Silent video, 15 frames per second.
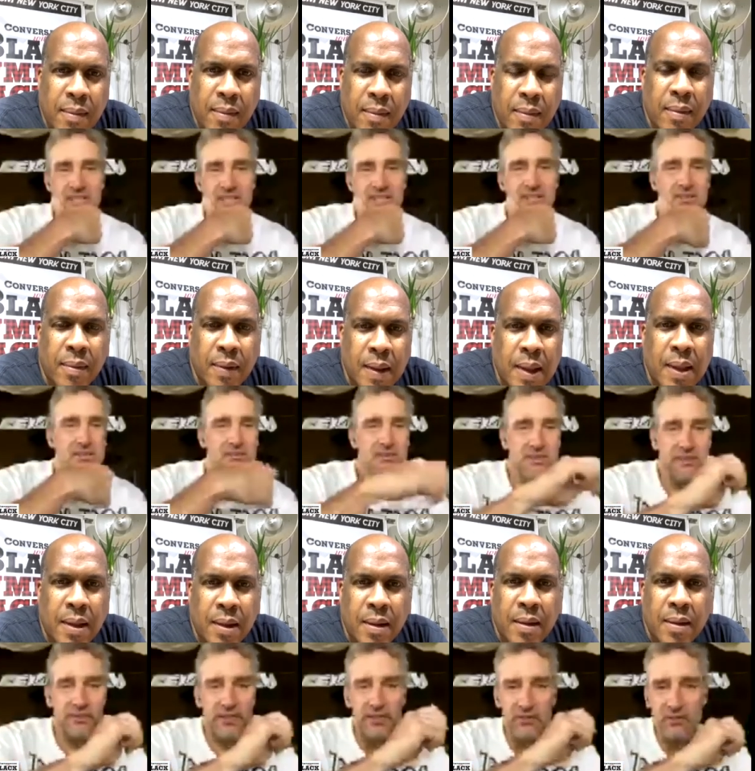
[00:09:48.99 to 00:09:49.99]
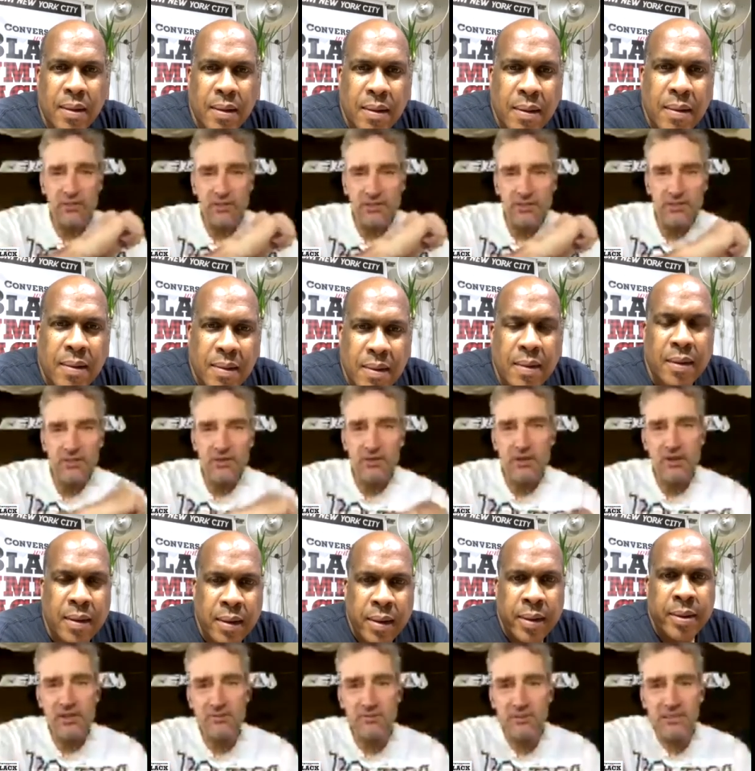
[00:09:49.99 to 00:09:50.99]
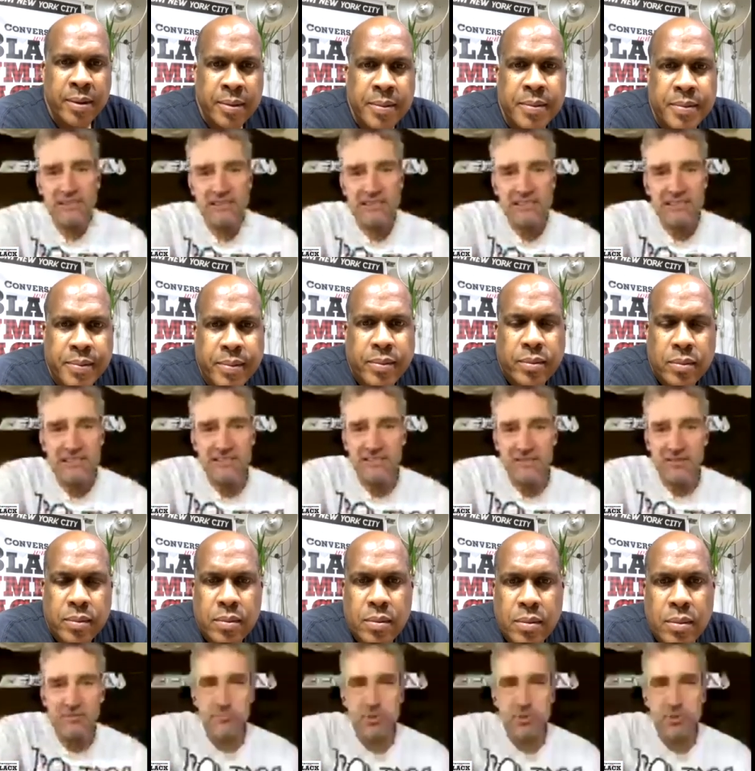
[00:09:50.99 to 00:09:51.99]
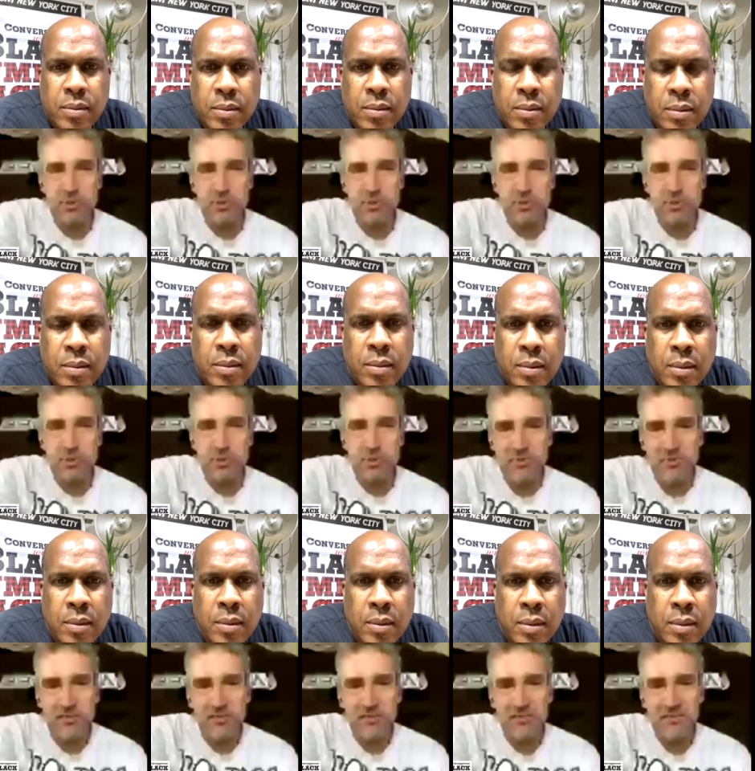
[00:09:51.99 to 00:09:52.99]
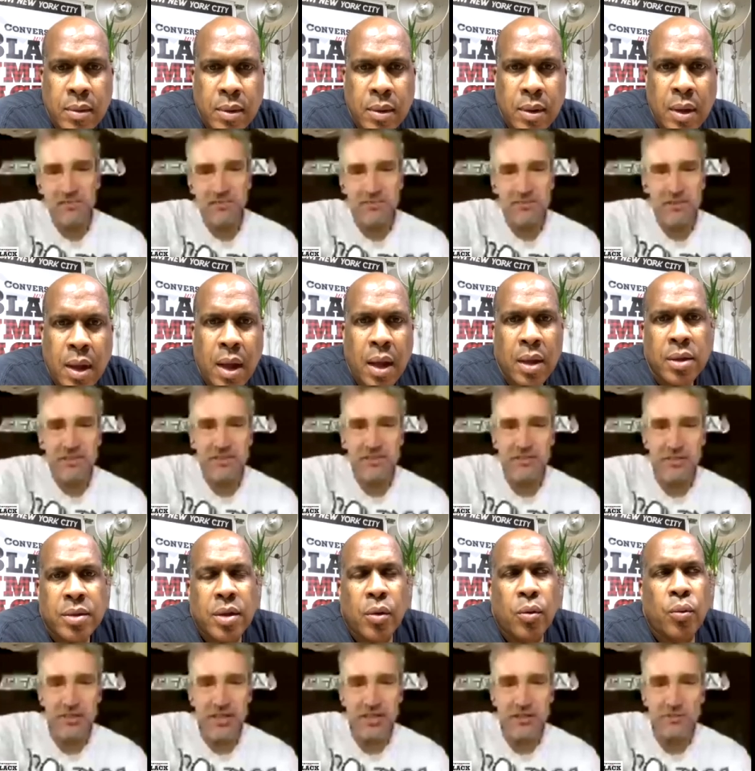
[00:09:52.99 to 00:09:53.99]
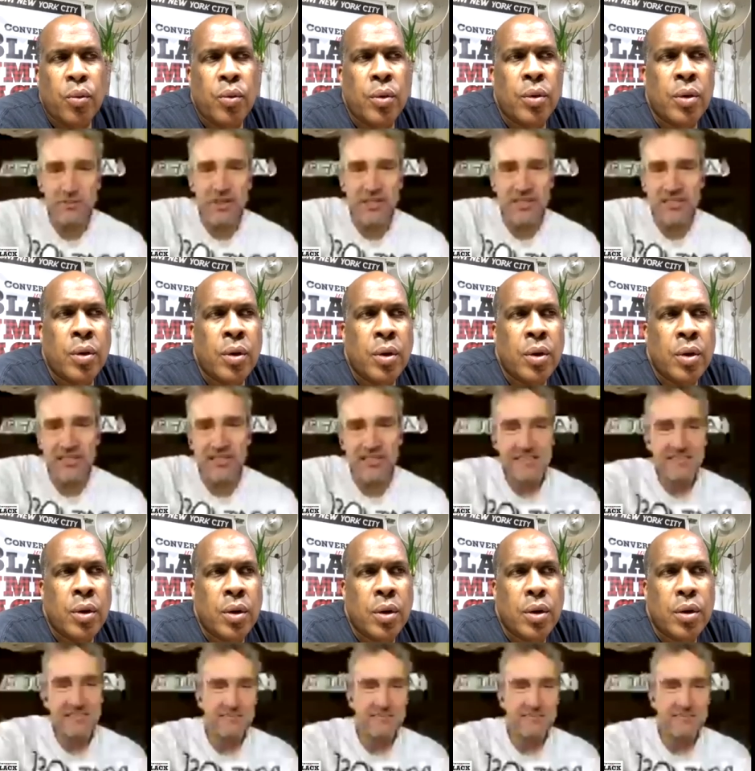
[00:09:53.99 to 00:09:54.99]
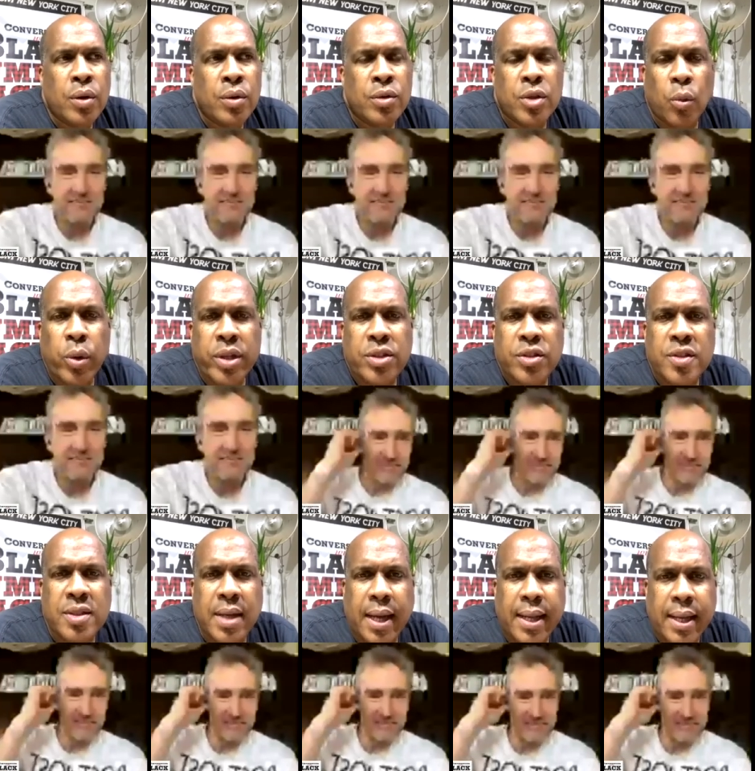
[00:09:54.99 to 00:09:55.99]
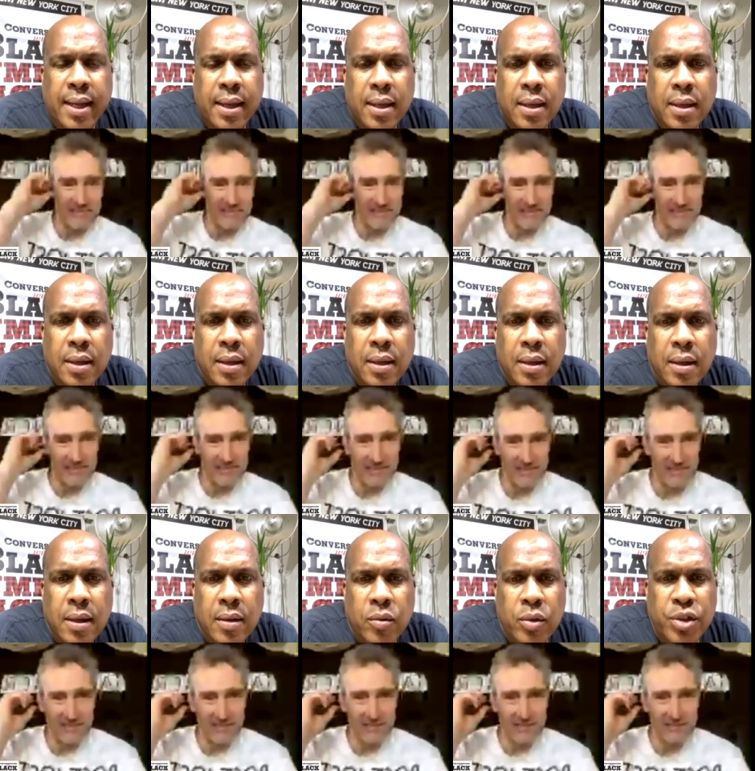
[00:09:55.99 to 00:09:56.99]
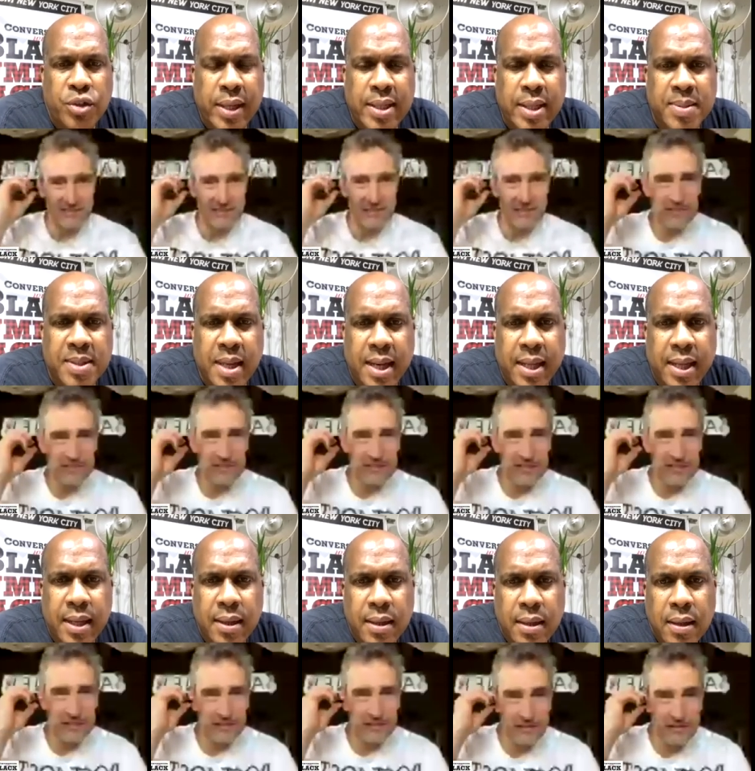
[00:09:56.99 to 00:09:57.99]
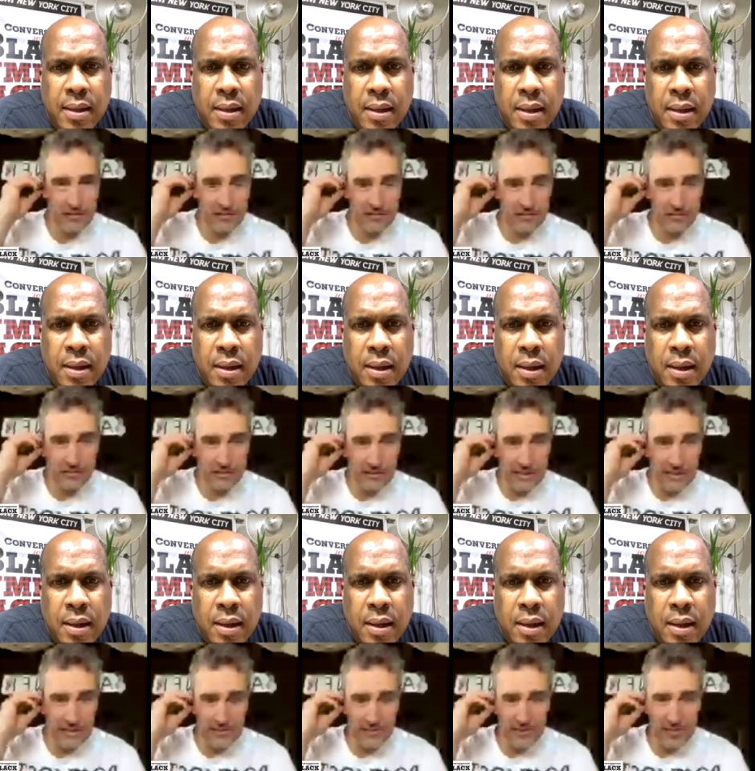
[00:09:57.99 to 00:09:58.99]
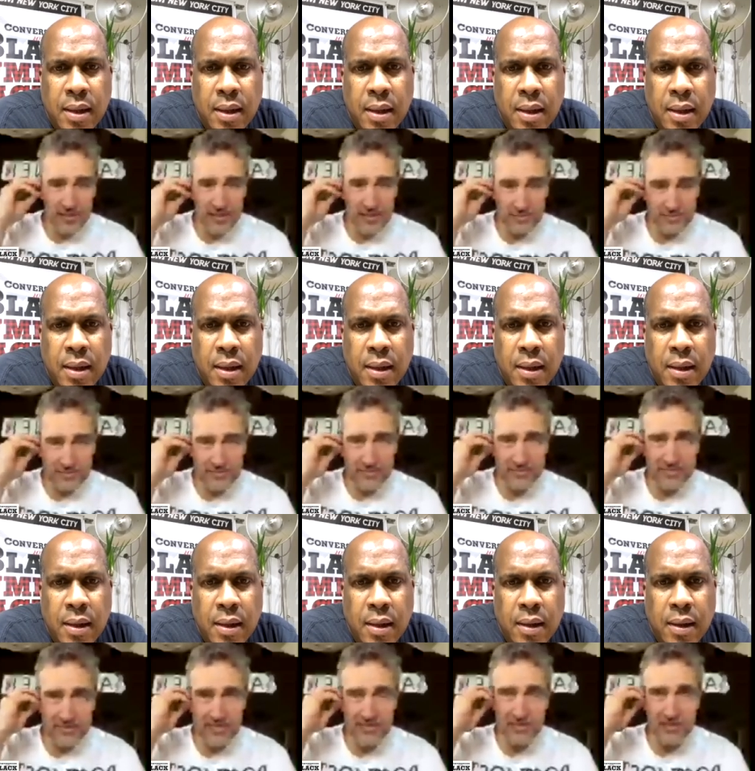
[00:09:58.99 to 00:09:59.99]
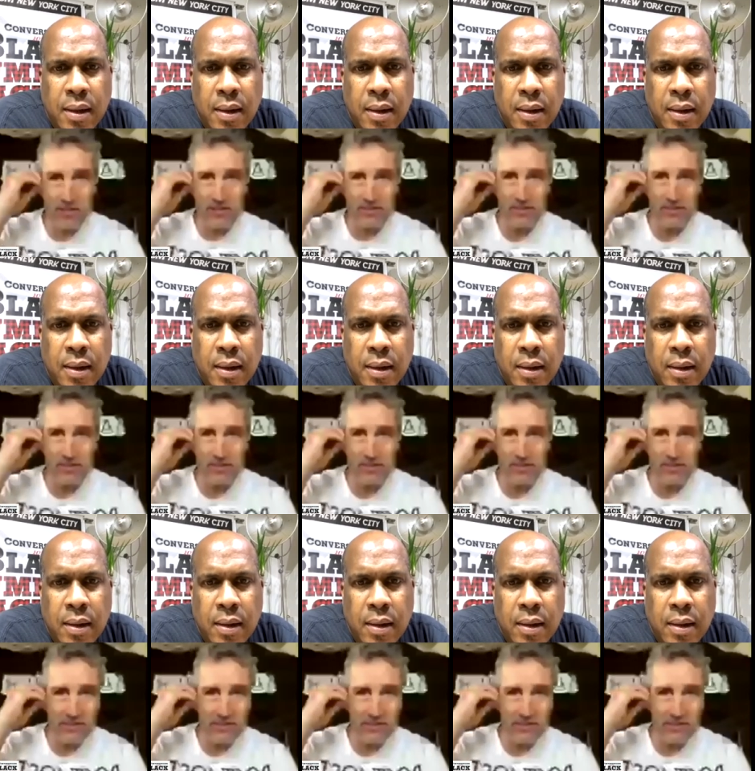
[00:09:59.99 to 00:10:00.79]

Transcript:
Speaker 1: oh, let me see if I can do a good drawing of a portrait or something. I can shade it right.
Speaker 2: So, what you study? What did you end up studying?
Speaker 1: I ended up studying, um, I started in sculpture